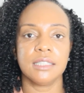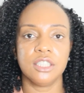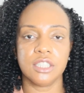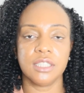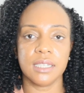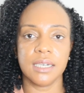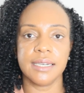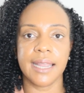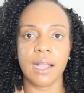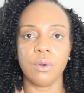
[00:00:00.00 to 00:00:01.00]
just sitting
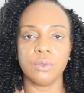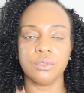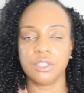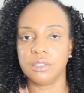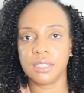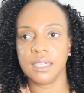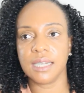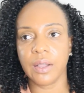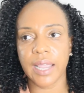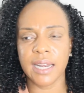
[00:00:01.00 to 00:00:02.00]
down, just sitting
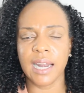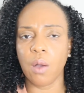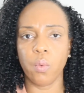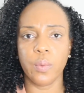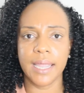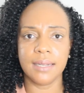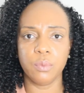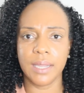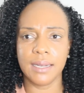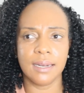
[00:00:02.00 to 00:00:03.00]
down, in and out, wait,
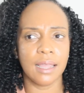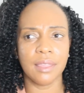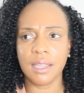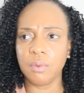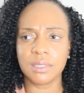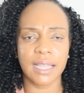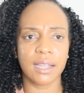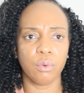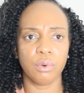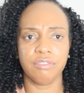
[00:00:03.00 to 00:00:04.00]
waiting. I think it was
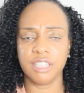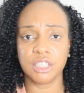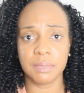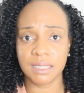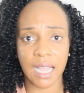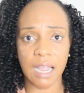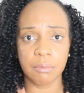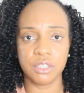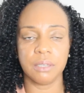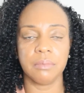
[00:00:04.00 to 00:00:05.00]
like a refreshment
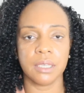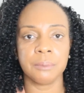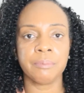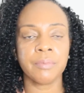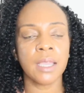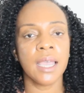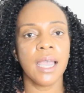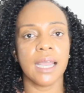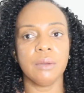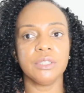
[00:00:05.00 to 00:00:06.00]
time or something.
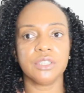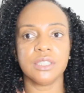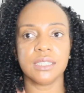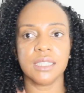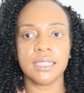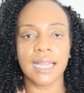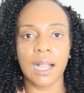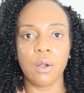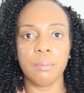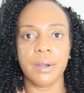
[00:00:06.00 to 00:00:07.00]
And I was just sitting
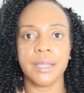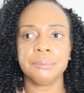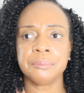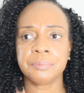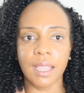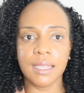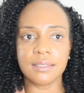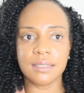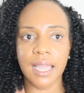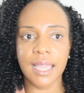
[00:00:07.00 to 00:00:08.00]
down, but
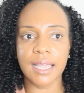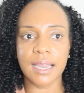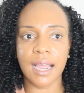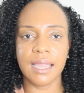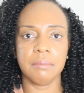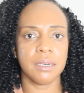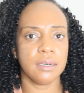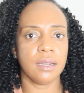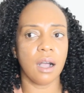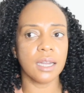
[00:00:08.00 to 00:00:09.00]
it's like I am
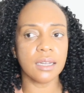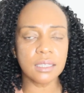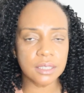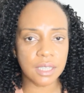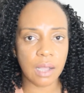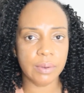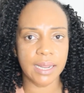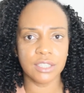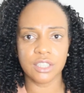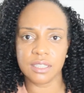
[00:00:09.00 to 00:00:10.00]
an adult now, and
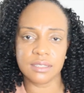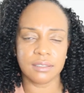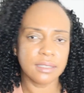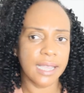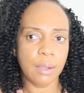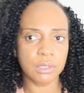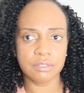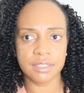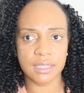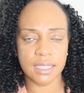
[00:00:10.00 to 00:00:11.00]
I just say I
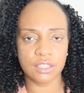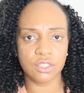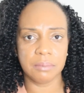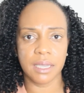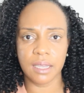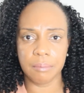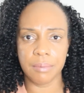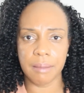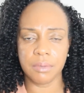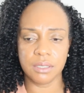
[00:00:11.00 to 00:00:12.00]
was visiting Jamaica.
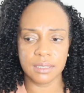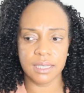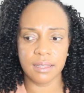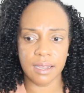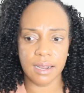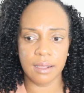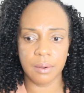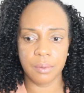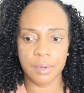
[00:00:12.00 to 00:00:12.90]
I'm gonna say that I,